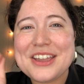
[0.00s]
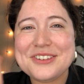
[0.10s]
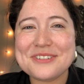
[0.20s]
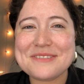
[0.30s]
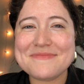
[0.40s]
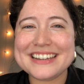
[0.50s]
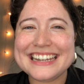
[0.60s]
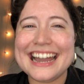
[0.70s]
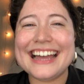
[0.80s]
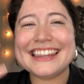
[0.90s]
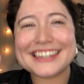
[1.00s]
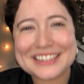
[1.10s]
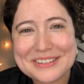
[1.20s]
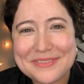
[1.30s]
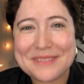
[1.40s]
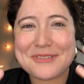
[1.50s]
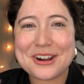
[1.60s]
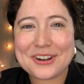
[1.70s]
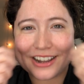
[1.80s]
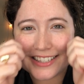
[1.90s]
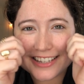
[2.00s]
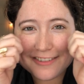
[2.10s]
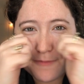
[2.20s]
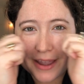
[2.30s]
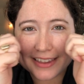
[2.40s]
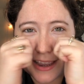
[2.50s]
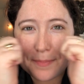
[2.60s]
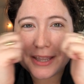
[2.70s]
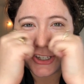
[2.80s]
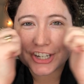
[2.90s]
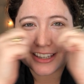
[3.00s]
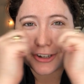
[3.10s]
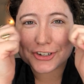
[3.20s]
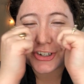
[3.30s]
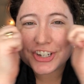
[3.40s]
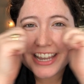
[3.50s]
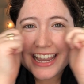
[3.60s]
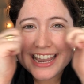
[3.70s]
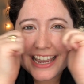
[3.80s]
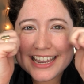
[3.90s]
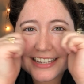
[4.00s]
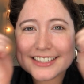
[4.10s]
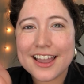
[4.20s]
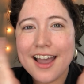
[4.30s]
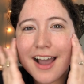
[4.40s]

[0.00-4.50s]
you can be a little bit more aggressive by like pinching your cheeks,